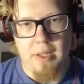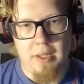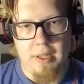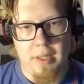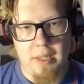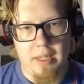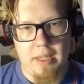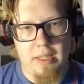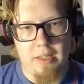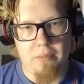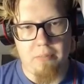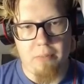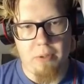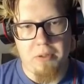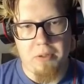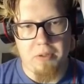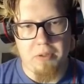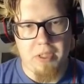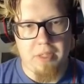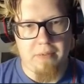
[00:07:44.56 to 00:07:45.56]
I just want
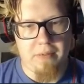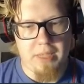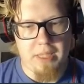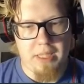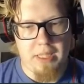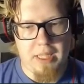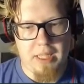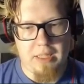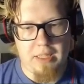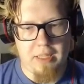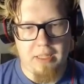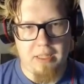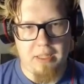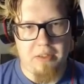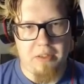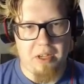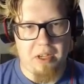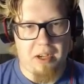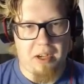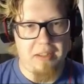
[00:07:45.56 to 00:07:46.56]
to see if I can get in
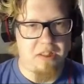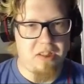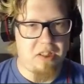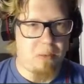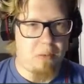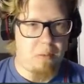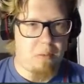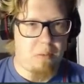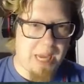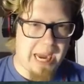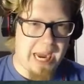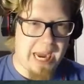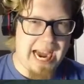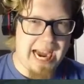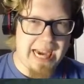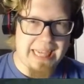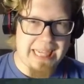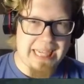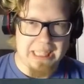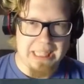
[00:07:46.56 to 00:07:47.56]
and dunk someone's
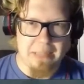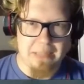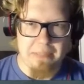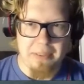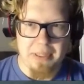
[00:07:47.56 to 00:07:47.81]
ass up.